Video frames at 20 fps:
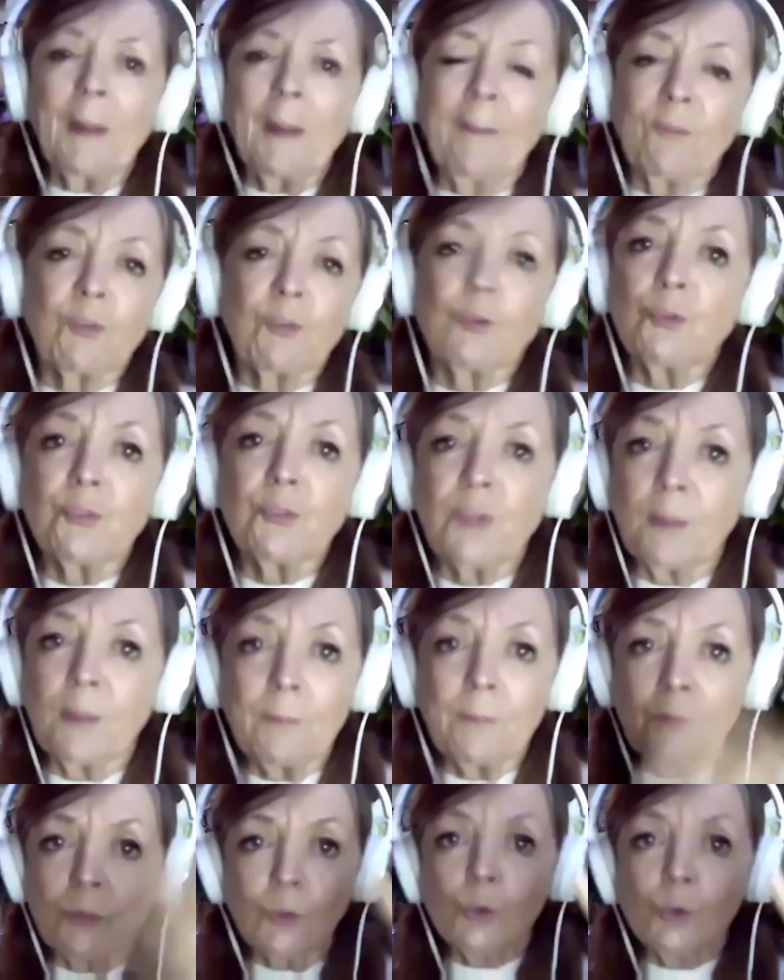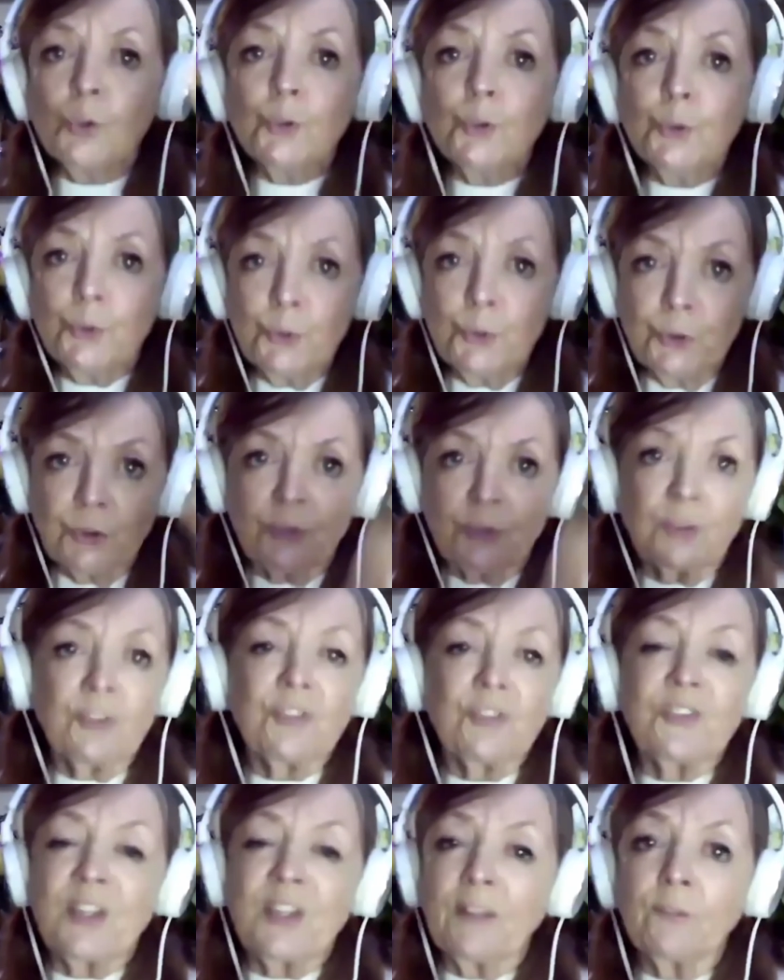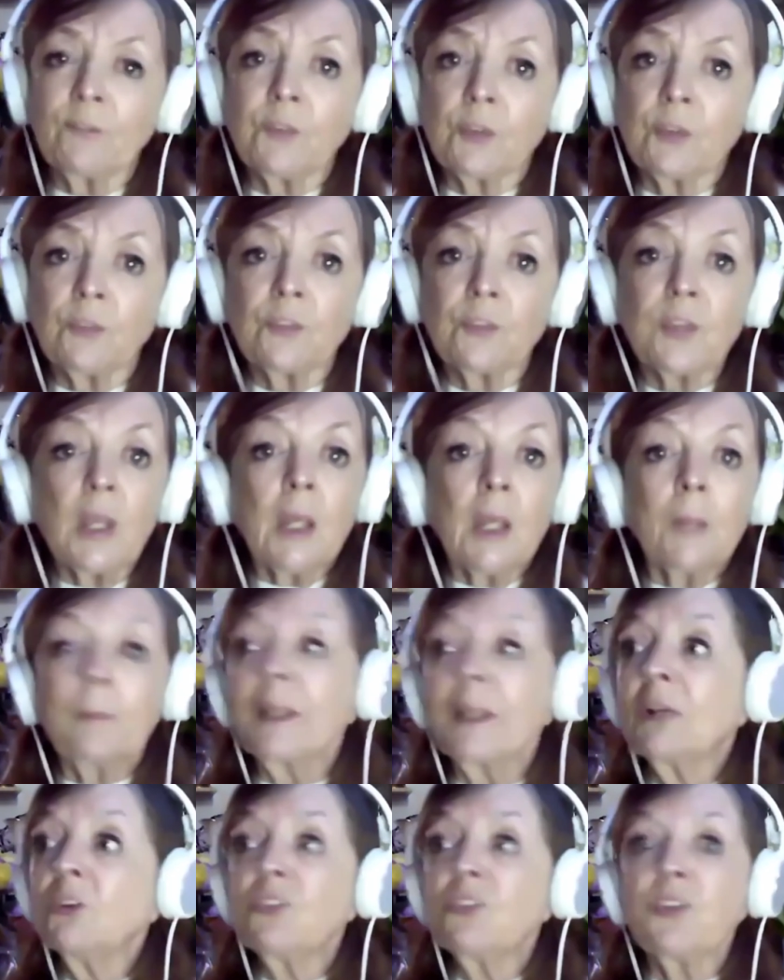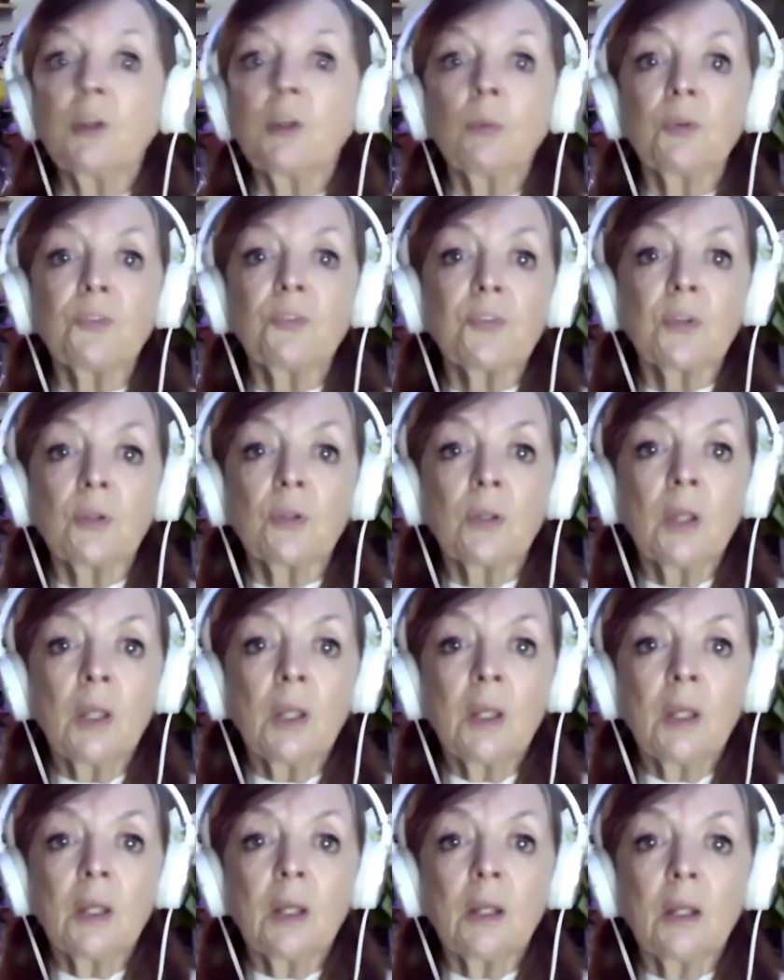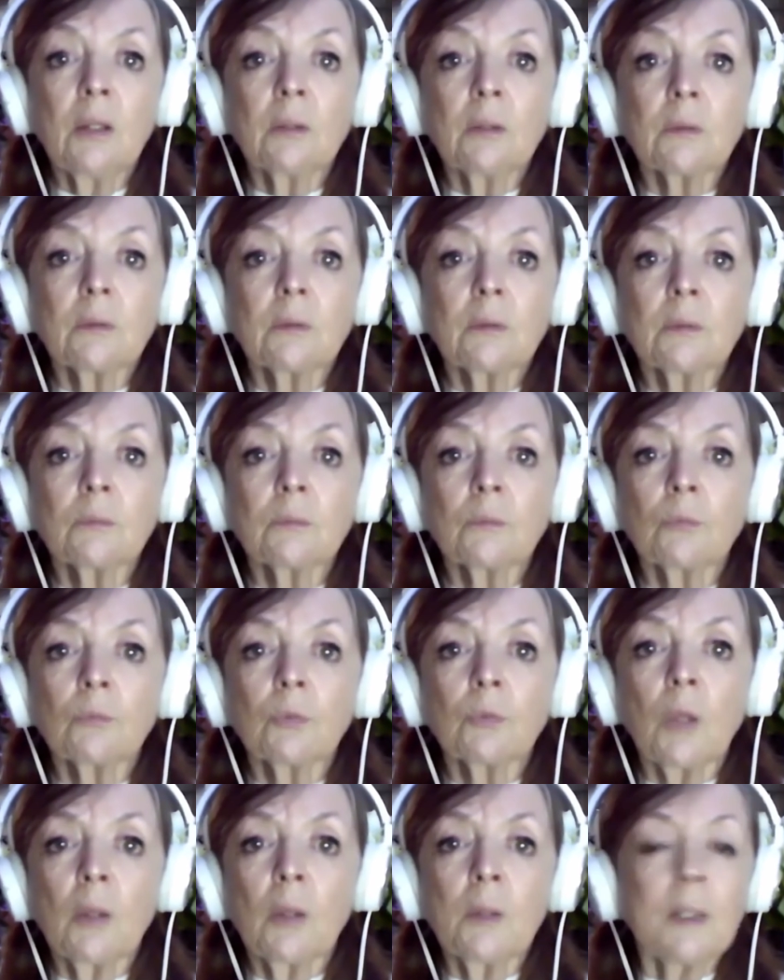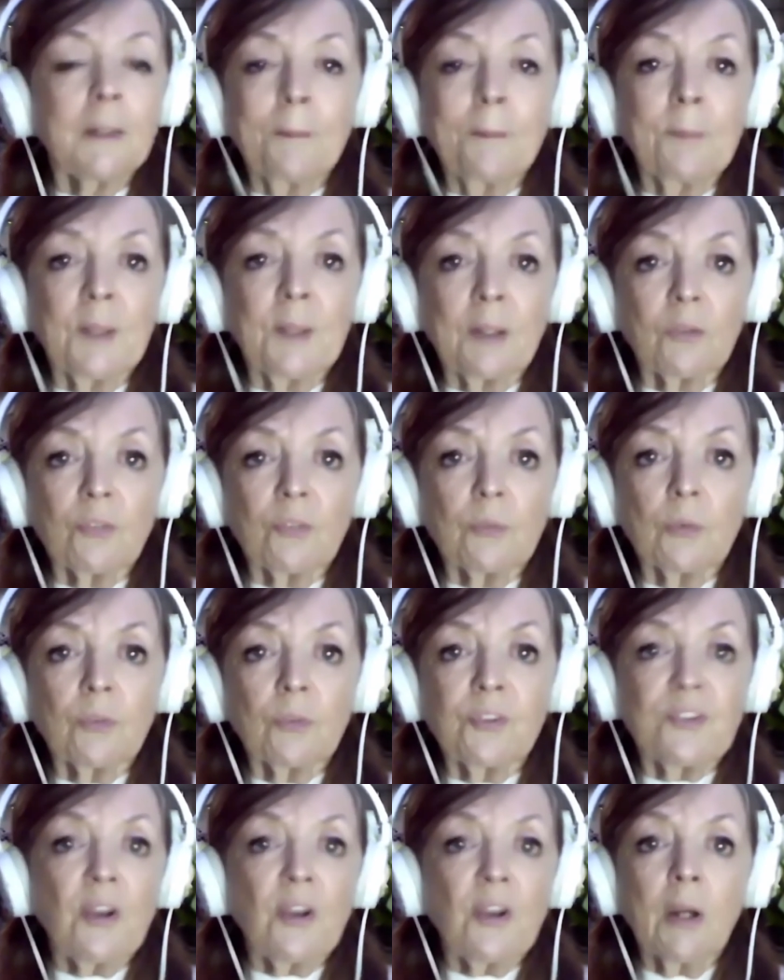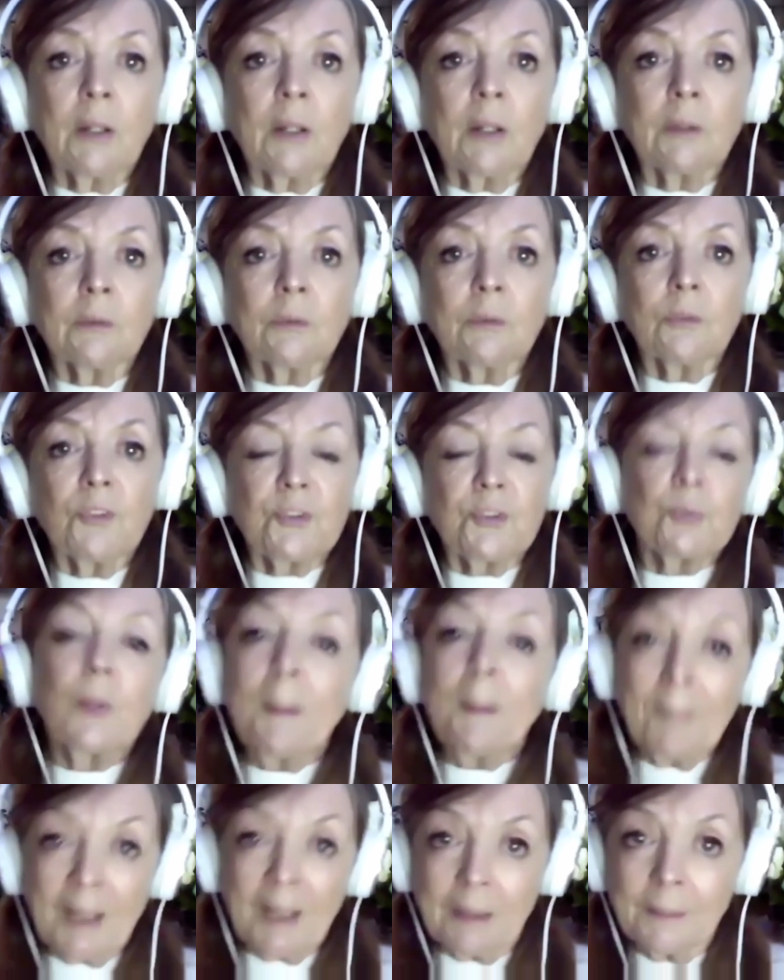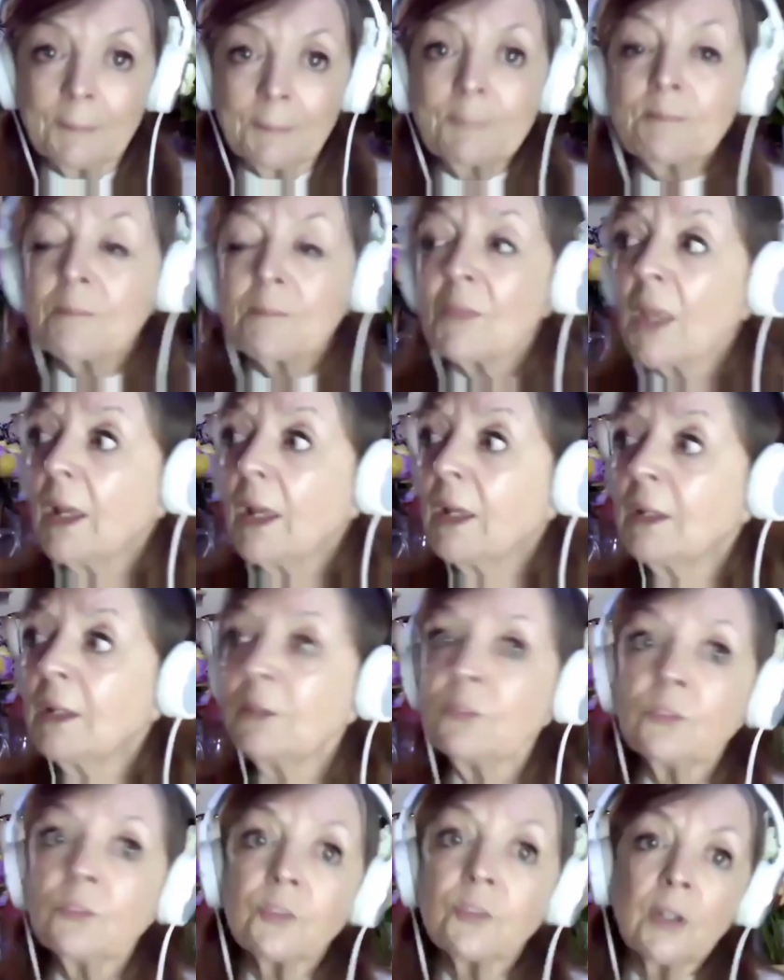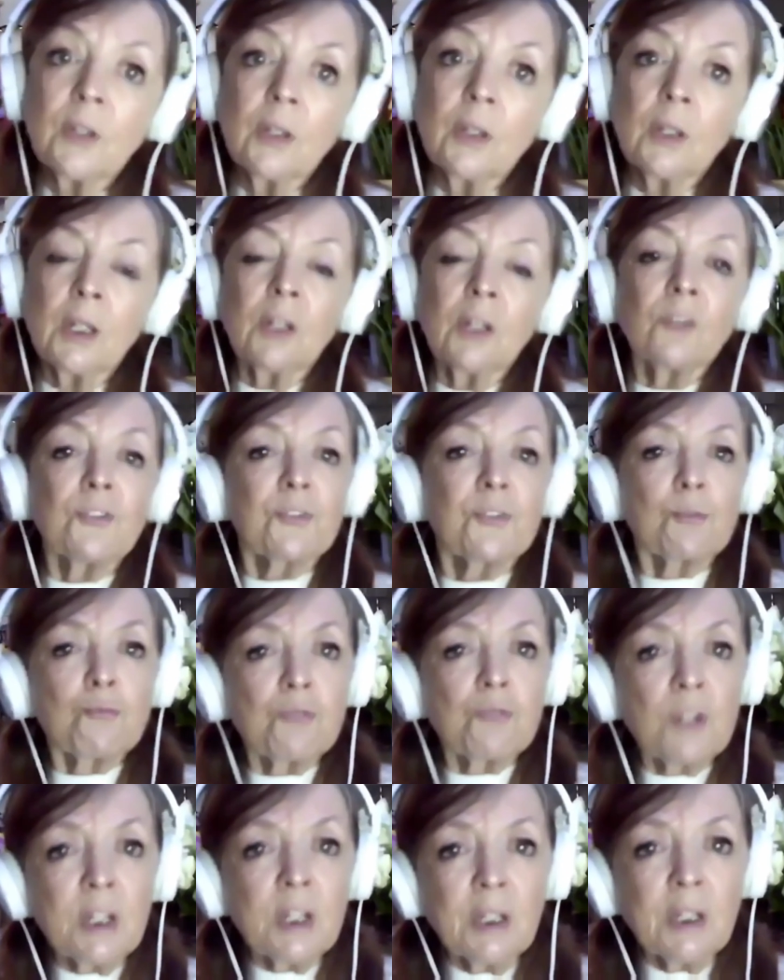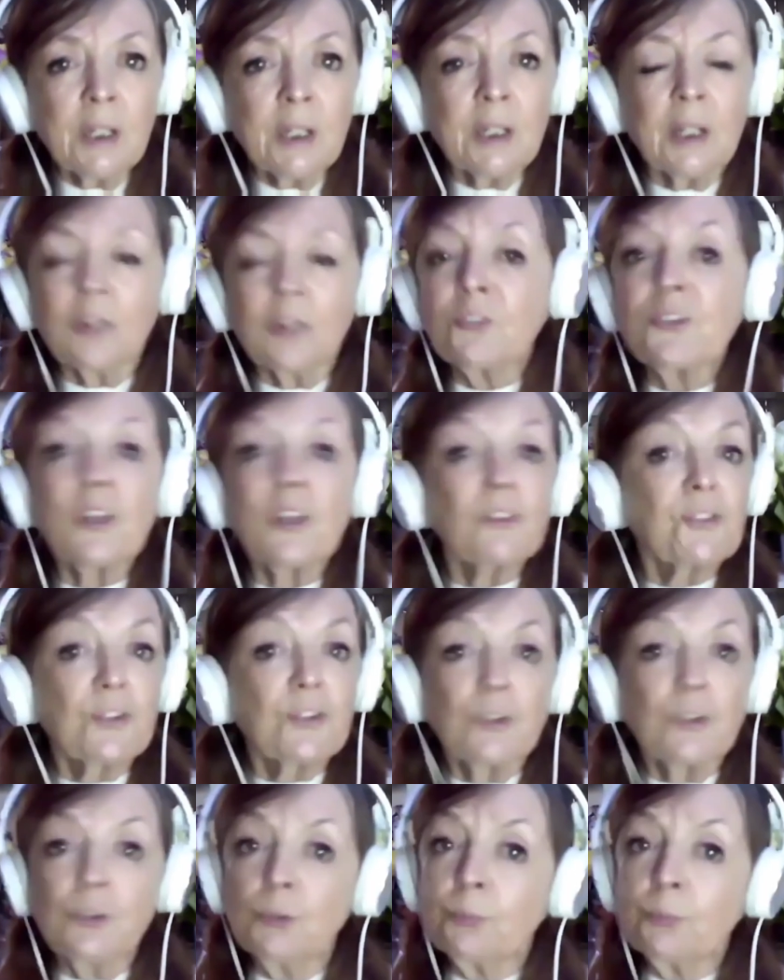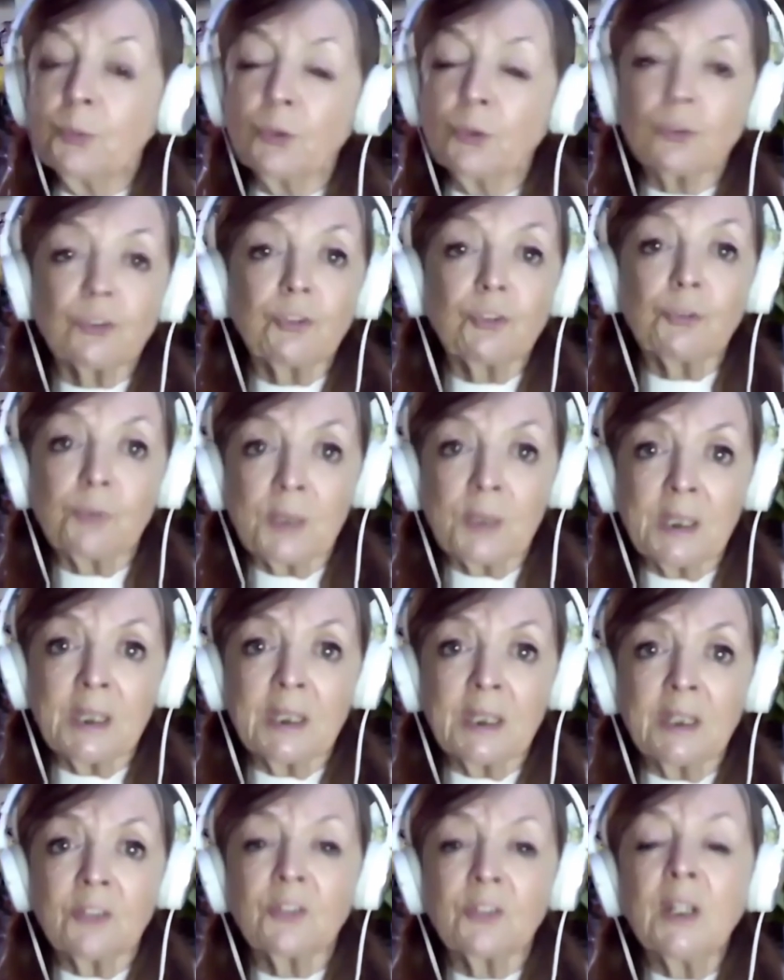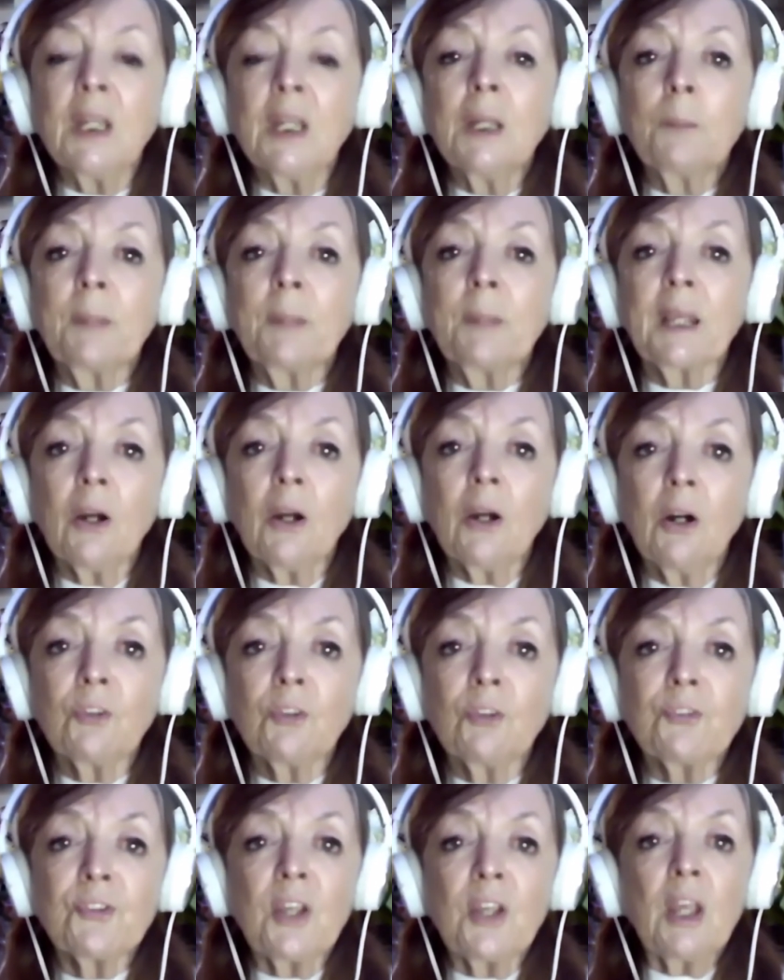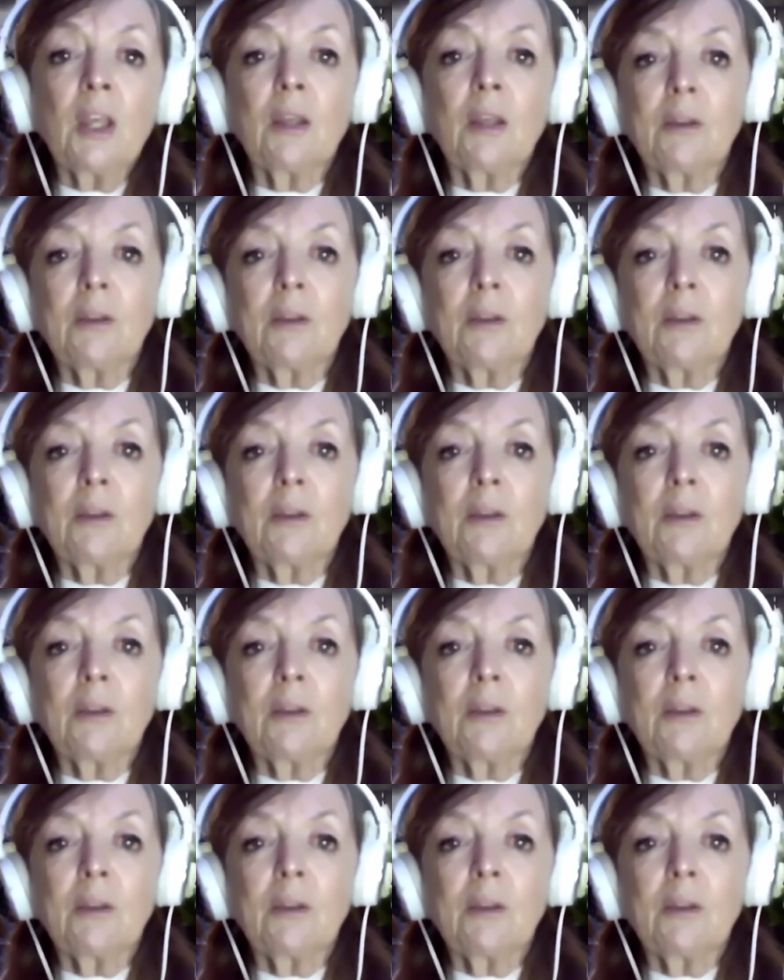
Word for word: months or some ludicrous sentence because he was a uh, Olympic style swimmer. And uh, it's really it's such a good book to read because